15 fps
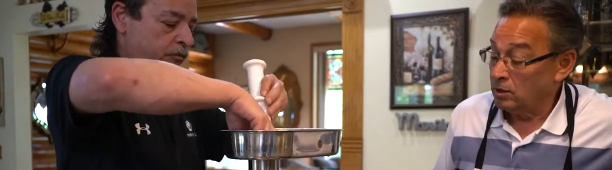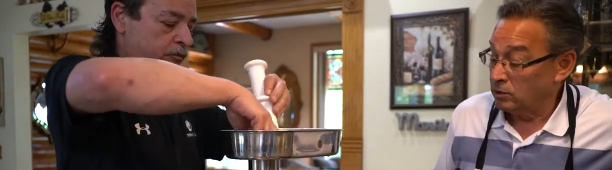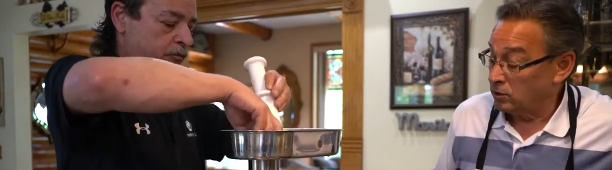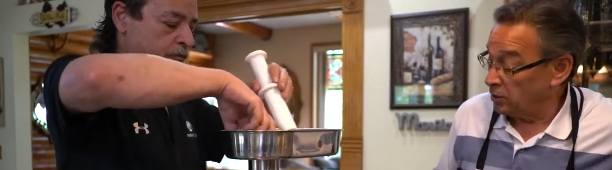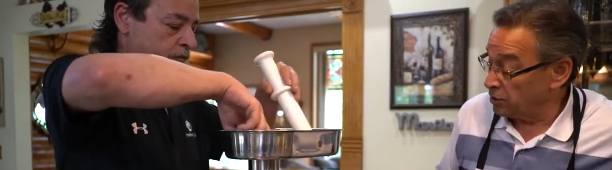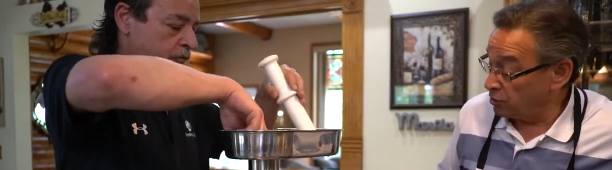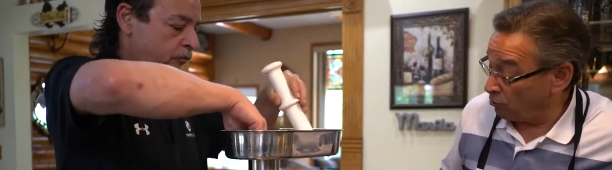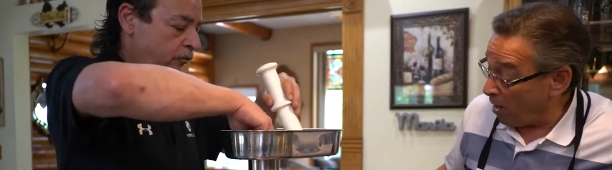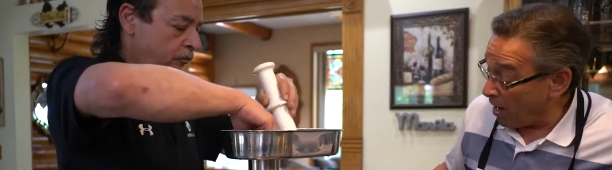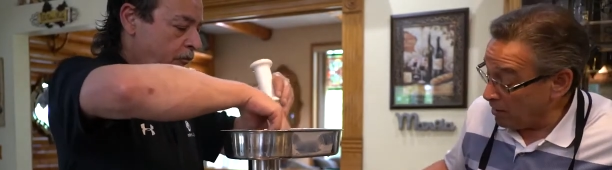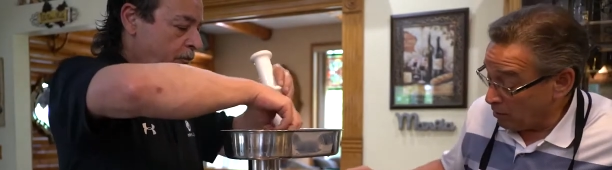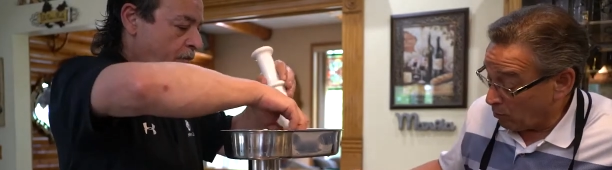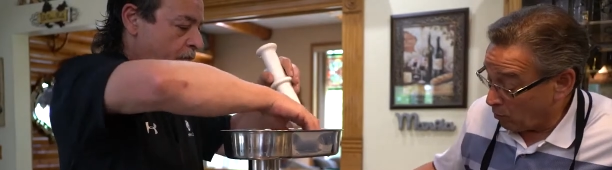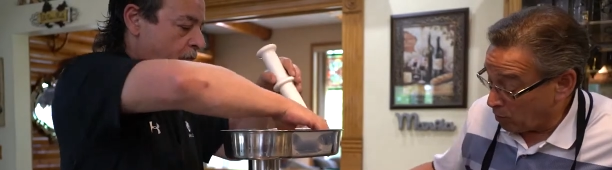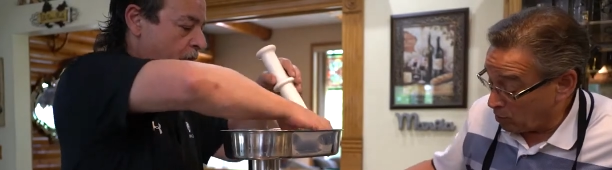Speaker 1: So this
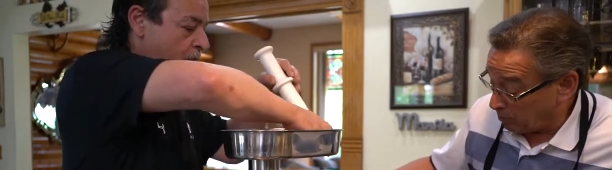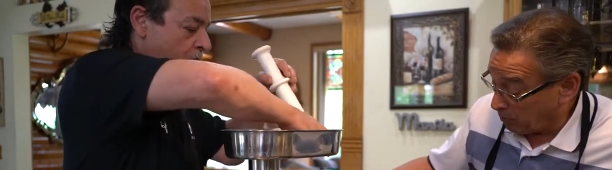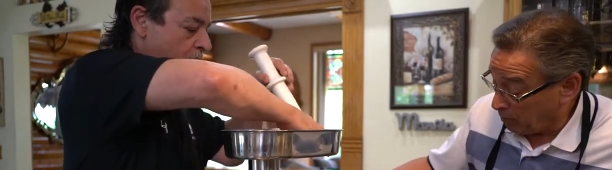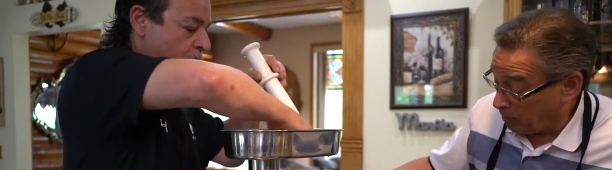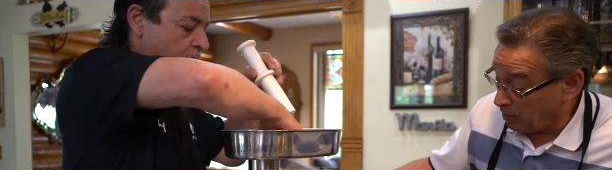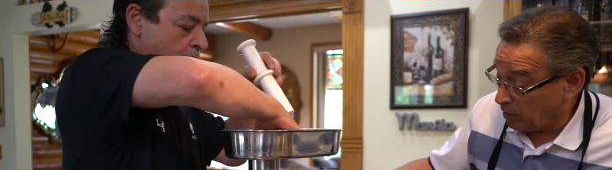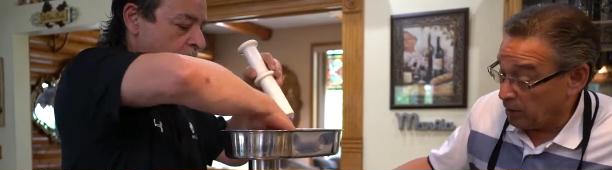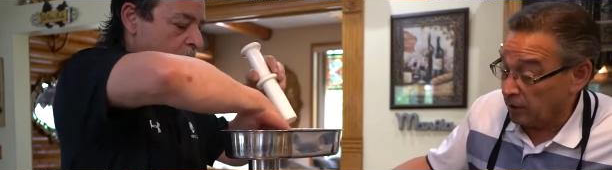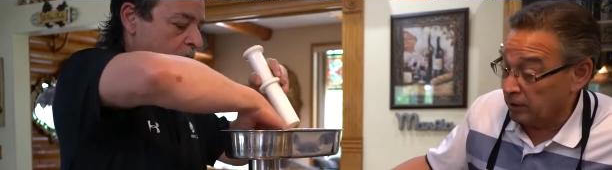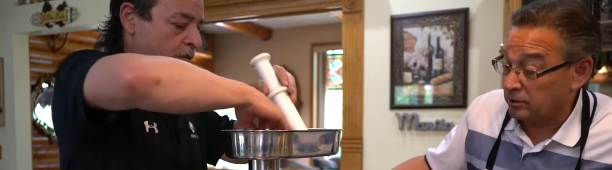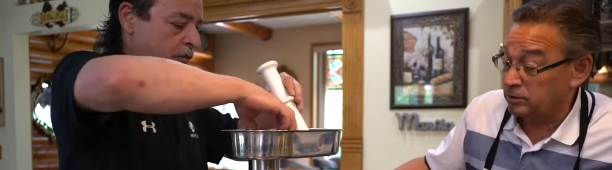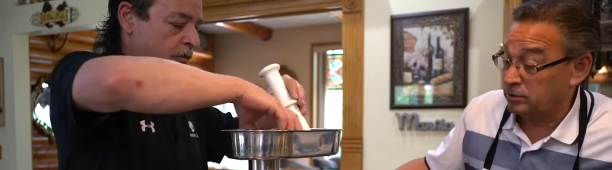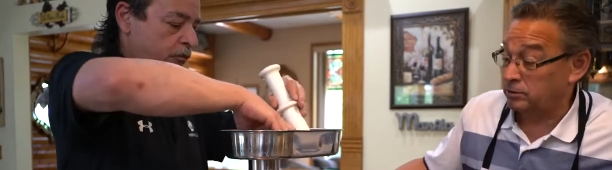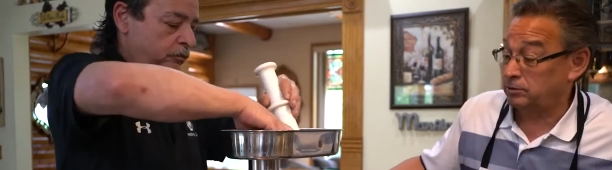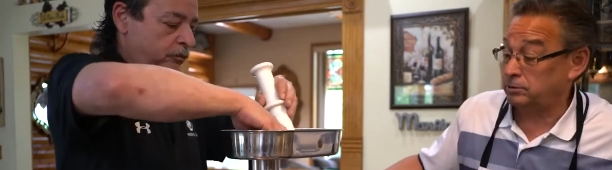grinder works pretty good.
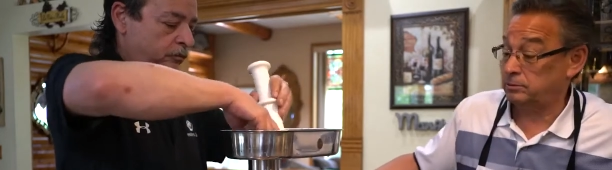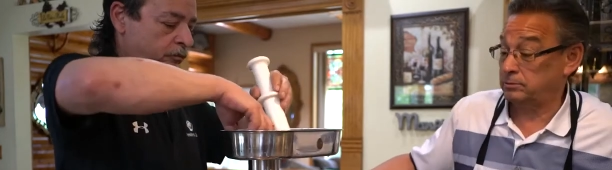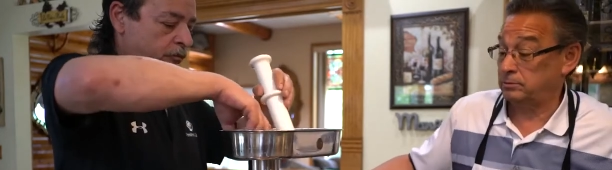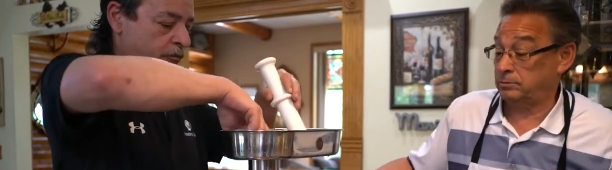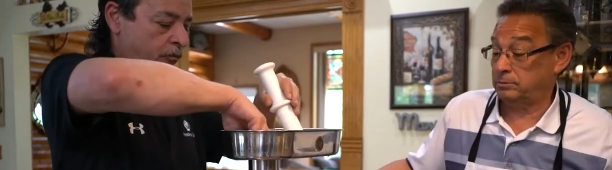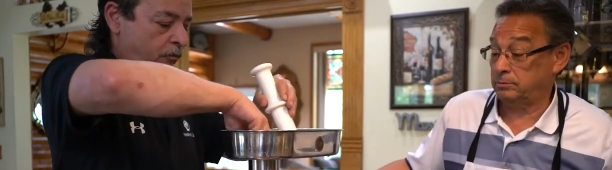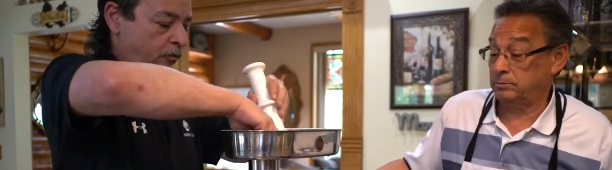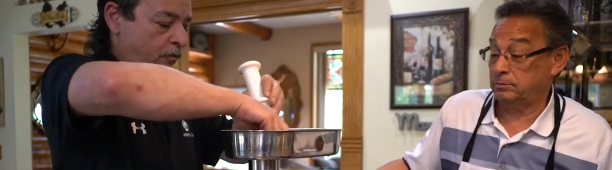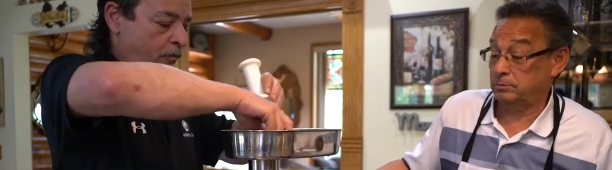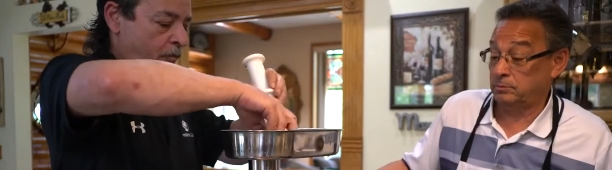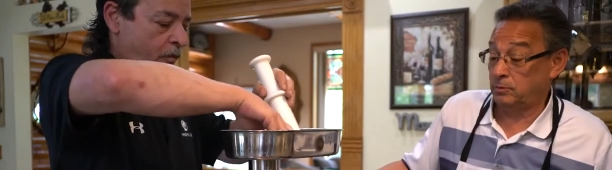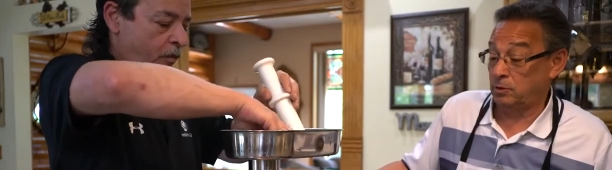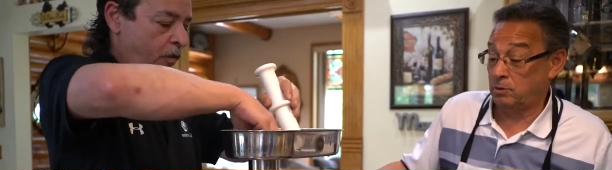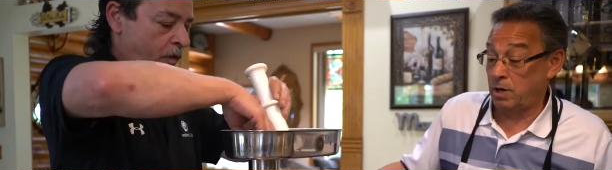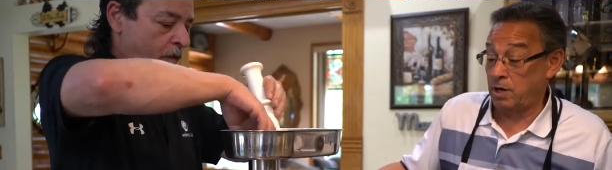It's
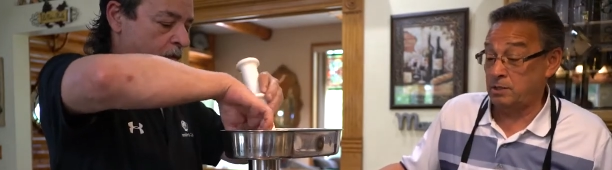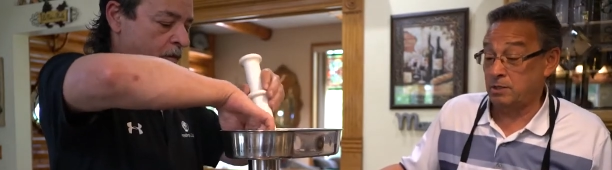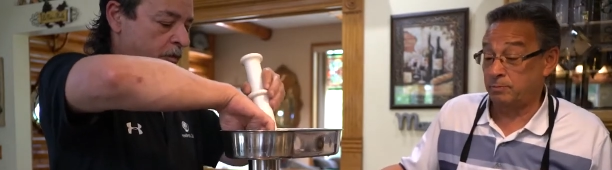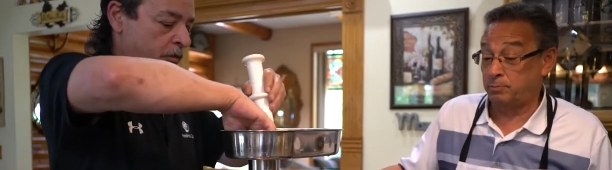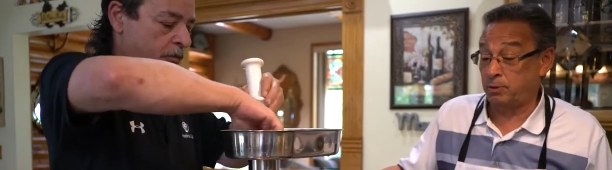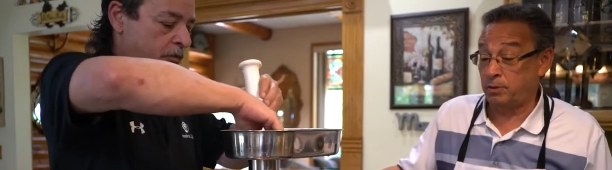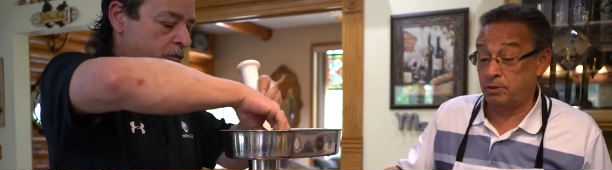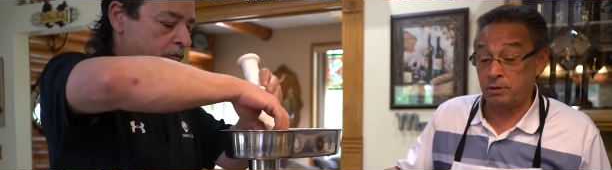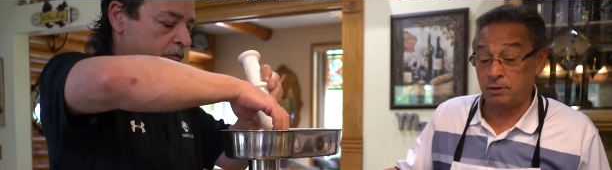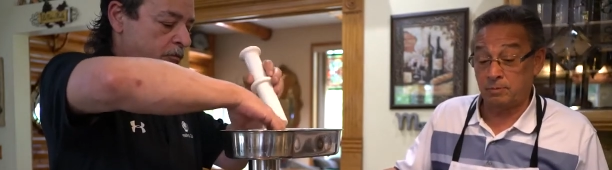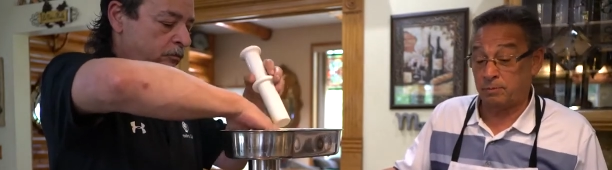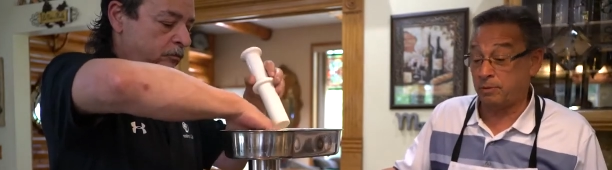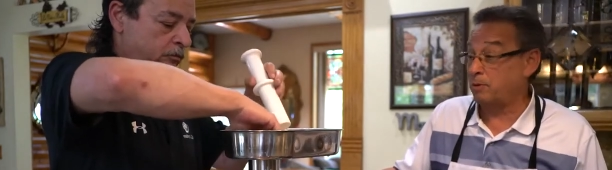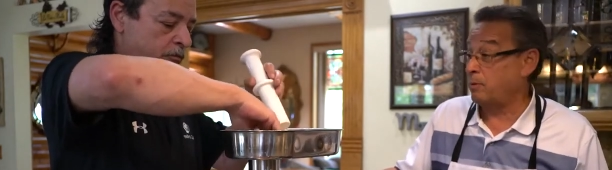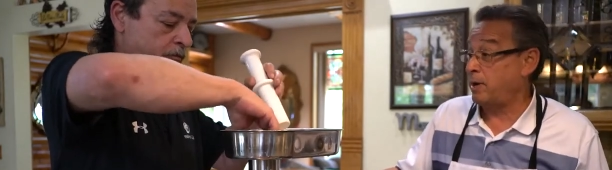grinds up pretty good
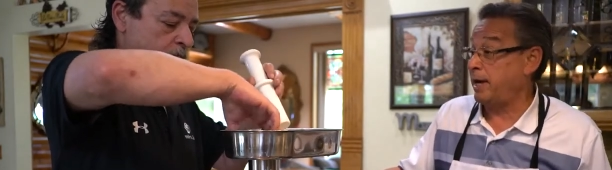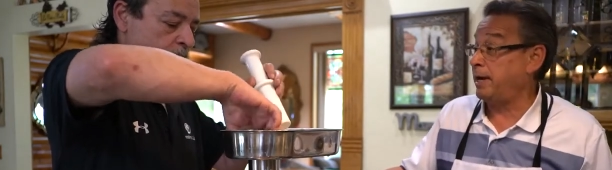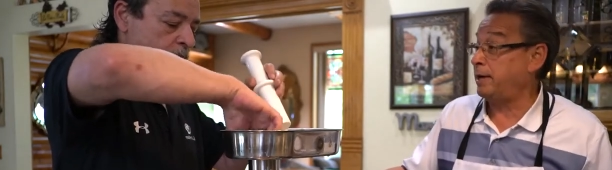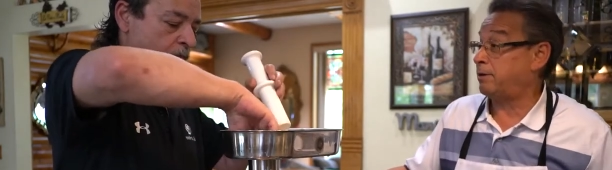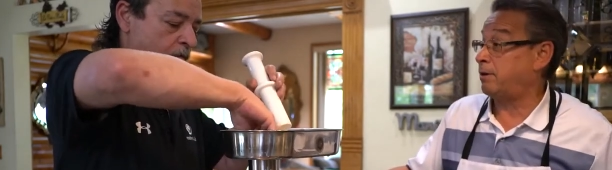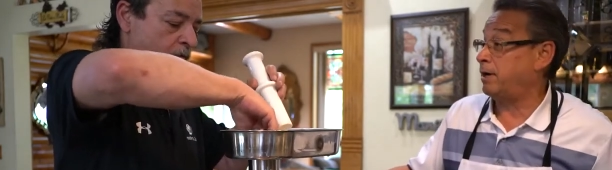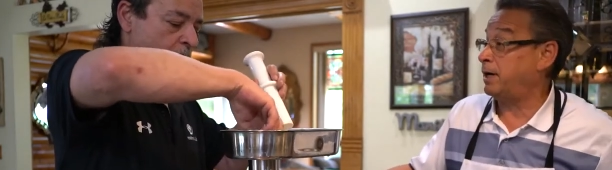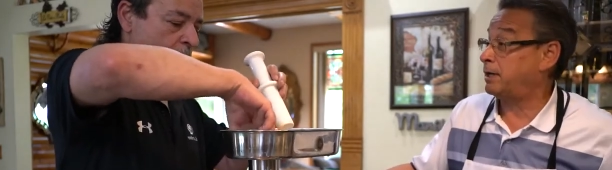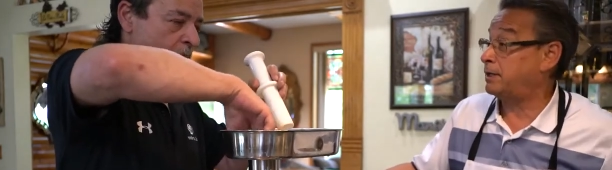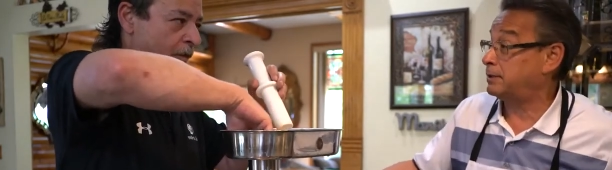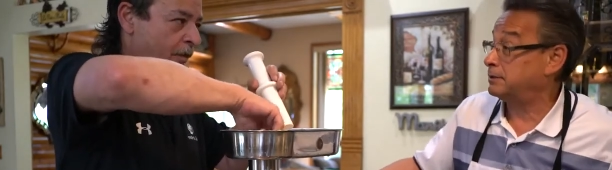compared to a hand crank.